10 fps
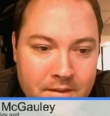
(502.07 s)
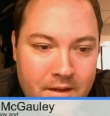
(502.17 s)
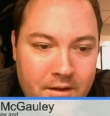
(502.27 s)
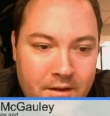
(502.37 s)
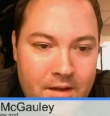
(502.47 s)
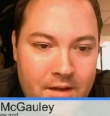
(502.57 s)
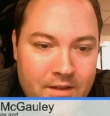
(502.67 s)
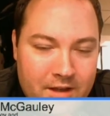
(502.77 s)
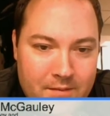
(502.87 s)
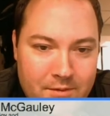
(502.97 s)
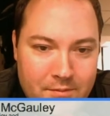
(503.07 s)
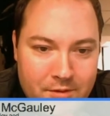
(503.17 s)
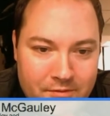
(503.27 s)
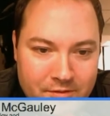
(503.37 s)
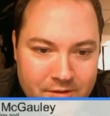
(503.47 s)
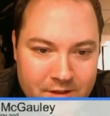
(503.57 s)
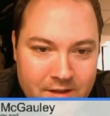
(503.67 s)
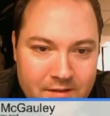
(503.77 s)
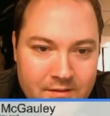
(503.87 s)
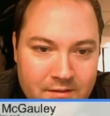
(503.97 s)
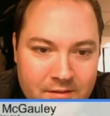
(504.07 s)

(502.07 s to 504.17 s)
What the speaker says: don't have anything on IMDb for a date.